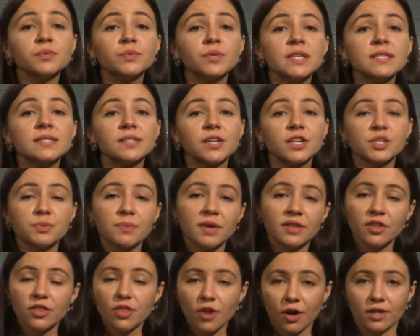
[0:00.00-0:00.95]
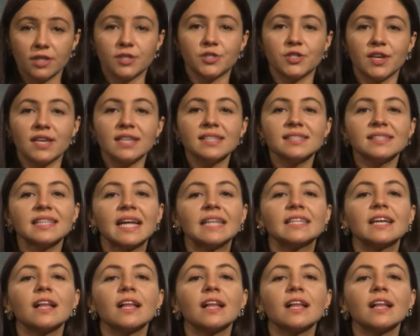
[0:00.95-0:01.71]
research methodologies that